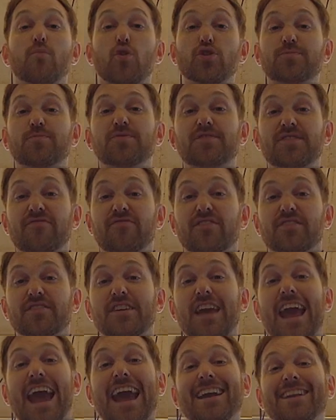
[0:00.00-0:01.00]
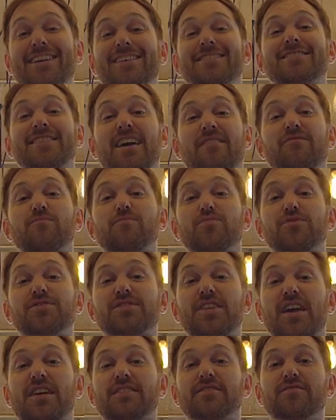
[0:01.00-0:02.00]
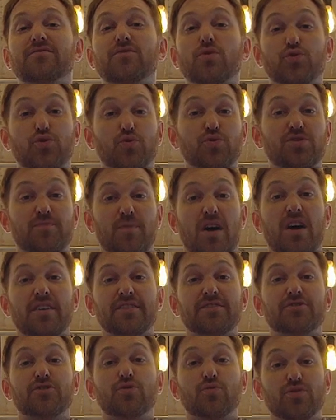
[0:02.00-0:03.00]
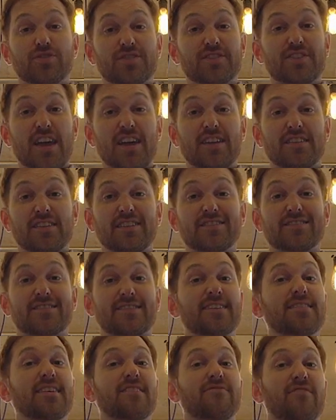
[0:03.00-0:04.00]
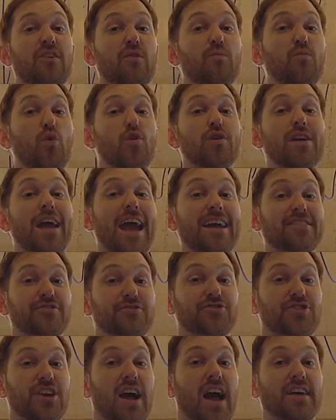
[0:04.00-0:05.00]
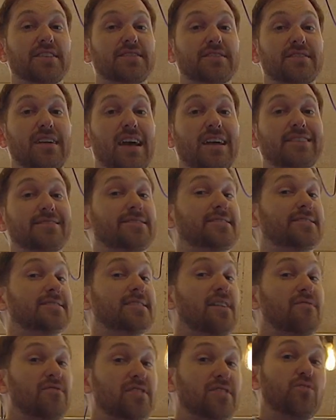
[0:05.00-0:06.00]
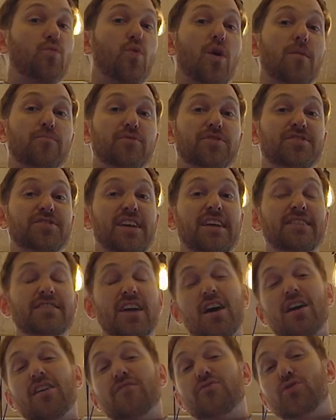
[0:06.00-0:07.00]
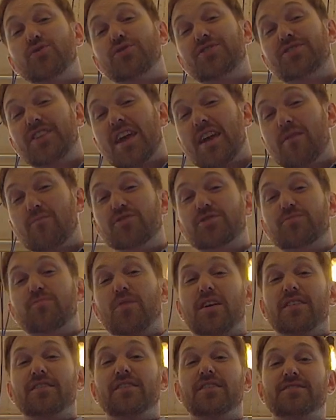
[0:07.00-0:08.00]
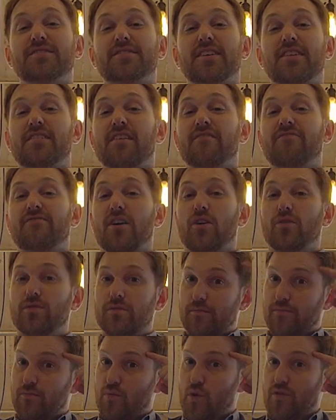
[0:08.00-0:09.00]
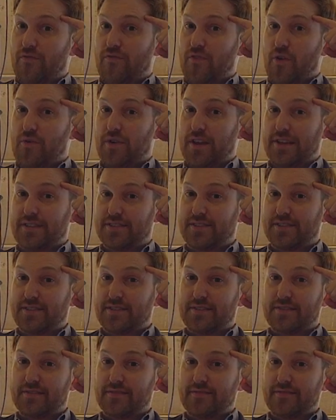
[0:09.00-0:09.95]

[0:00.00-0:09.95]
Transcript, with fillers: More specifically, eighty-seven percent of those respondents who were standing said they felt more energized, and seventy-one percent of those same respondents said they felt more focused.